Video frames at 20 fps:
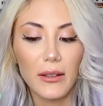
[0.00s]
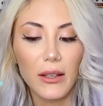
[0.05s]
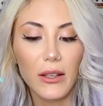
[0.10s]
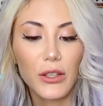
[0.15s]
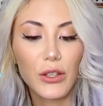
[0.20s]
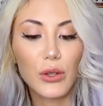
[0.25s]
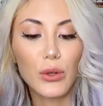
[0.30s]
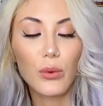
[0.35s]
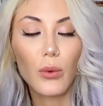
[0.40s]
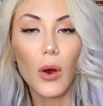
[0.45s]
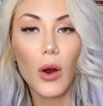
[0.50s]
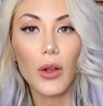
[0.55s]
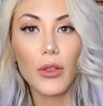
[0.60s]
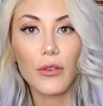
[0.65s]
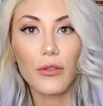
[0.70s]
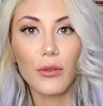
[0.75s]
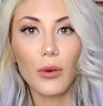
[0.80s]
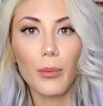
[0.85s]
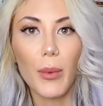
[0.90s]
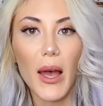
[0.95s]
Like you are
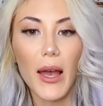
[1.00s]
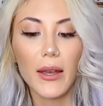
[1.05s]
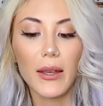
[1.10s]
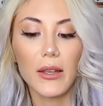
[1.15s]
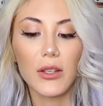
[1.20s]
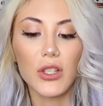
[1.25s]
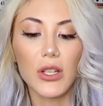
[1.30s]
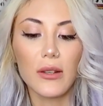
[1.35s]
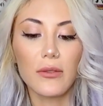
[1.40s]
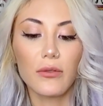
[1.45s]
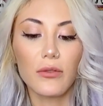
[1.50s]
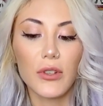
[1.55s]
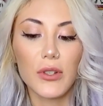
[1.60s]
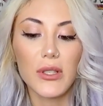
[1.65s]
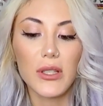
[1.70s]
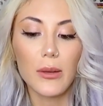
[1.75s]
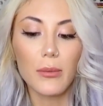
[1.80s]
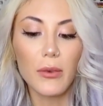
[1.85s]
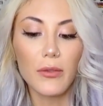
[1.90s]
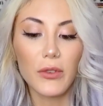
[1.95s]
the full package. And for
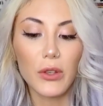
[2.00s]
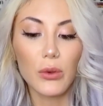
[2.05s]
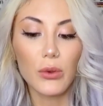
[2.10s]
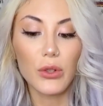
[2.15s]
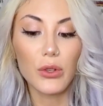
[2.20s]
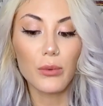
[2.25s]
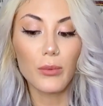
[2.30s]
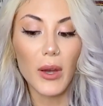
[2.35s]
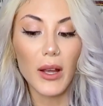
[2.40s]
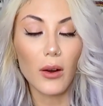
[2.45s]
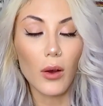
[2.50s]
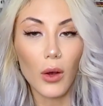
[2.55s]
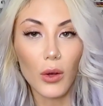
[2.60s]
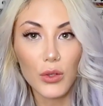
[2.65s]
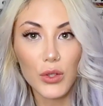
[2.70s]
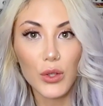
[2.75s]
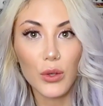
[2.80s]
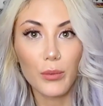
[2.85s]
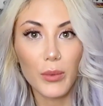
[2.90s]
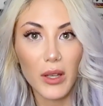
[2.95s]
some of you, you might
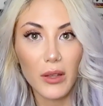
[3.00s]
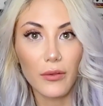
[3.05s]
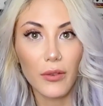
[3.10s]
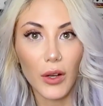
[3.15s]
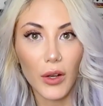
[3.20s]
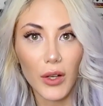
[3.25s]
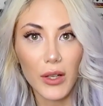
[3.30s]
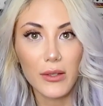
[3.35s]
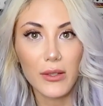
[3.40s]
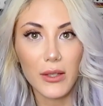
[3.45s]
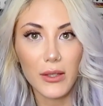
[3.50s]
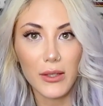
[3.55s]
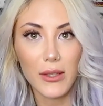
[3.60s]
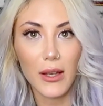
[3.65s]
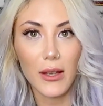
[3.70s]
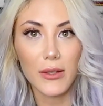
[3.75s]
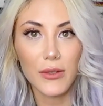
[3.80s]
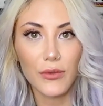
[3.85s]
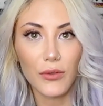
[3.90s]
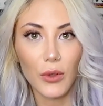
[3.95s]
also be very
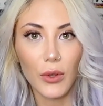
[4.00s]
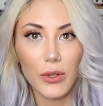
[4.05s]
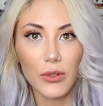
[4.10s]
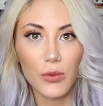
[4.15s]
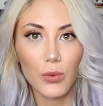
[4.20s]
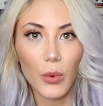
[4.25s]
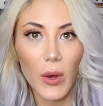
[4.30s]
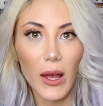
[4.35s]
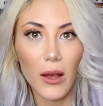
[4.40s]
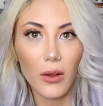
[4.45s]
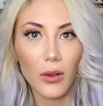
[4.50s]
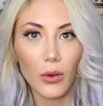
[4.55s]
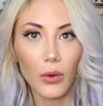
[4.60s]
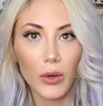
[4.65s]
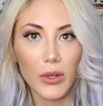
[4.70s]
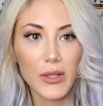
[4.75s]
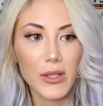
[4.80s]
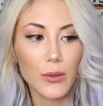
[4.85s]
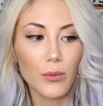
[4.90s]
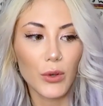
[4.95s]
successful as well,
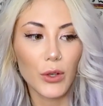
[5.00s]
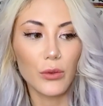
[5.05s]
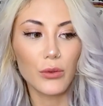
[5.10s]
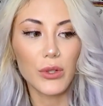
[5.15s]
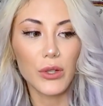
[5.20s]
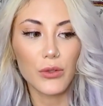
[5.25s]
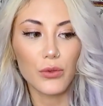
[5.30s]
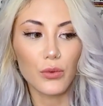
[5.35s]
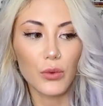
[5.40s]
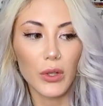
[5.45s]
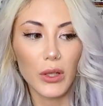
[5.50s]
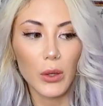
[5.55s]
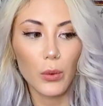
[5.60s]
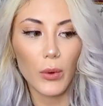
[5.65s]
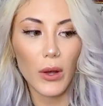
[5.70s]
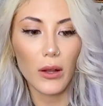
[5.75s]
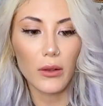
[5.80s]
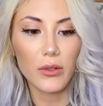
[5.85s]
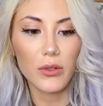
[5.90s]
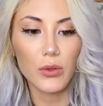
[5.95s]
or someone who does really
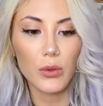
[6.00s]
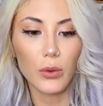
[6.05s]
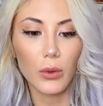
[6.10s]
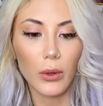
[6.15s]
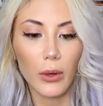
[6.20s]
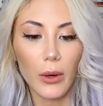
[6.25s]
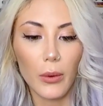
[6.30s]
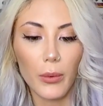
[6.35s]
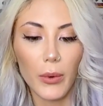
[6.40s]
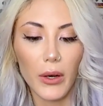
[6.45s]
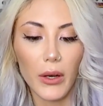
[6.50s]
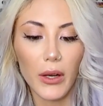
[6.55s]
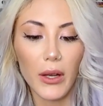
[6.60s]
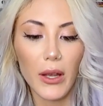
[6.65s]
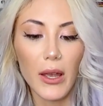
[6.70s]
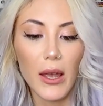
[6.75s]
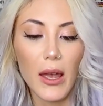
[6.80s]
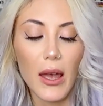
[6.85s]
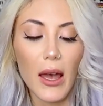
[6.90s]
well at school or at work.